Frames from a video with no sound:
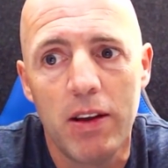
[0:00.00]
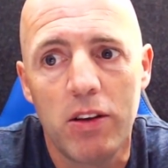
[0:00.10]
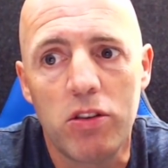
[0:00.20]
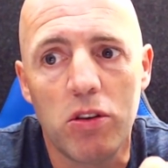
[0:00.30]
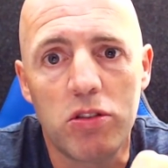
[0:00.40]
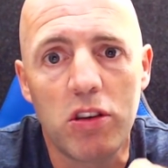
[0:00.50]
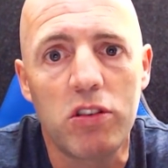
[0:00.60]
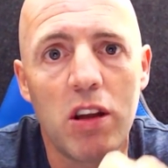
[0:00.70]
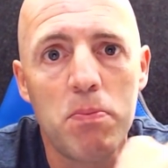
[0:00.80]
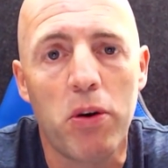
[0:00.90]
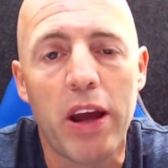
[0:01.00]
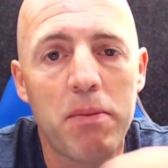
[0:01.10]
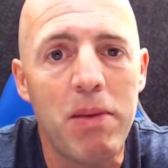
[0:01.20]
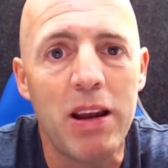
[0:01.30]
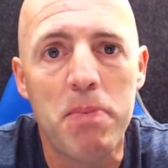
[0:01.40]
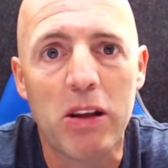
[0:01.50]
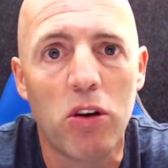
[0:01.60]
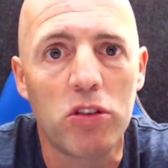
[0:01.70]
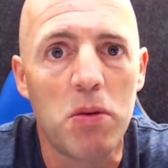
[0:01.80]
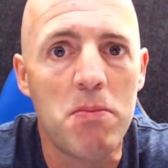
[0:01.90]
So 16.8 million
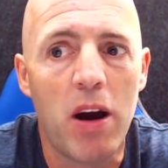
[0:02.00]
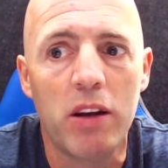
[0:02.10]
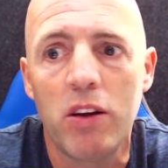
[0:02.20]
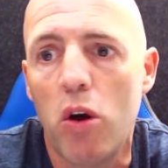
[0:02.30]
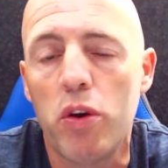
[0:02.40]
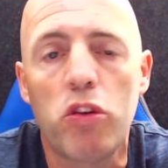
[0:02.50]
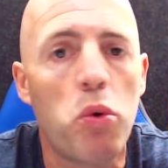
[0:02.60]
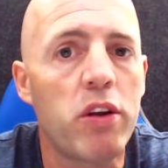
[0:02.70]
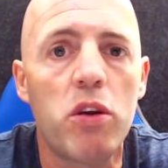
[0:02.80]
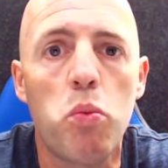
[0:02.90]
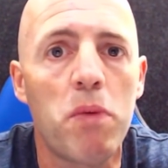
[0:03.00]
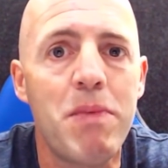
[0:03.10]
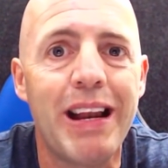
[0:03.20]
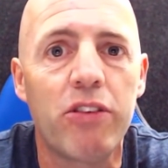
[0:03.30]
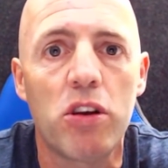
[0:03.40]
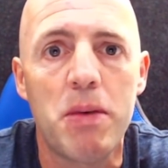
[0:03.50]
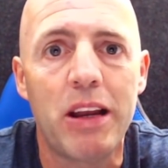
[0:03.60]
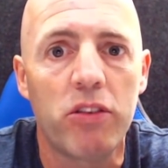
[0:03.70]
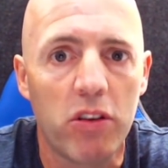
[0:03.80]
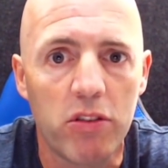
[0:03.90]
Bitcoins to be mined, only 21 million is going to be in
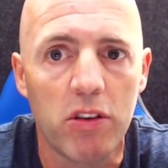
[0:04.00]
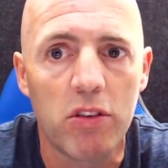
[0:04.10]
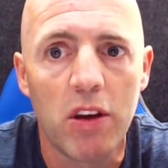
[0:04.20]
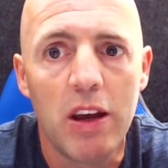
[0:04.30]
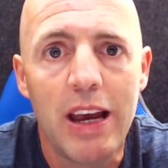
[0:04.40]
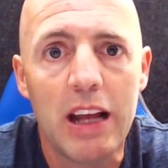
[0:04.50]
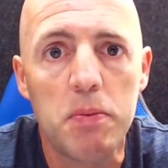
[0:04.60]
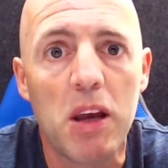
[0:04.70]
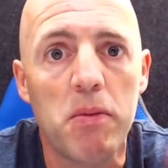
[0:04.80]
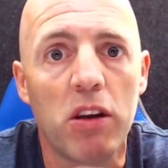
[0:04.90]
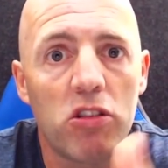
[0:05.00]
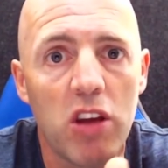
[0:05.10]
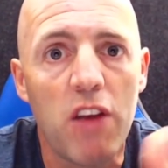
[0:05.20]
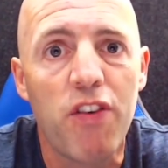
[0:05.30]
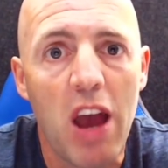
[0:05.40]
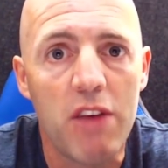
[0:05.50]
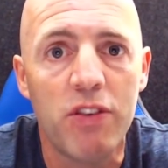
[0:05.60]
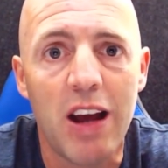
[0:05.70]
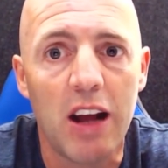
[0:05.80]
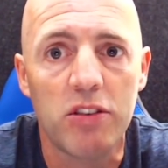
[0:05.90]
existence. It's becoming a safe
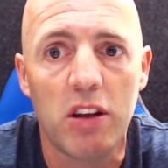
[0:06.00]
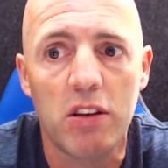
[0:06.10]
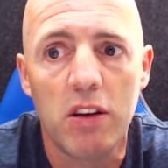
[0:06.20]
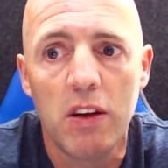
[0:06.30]
haven asset.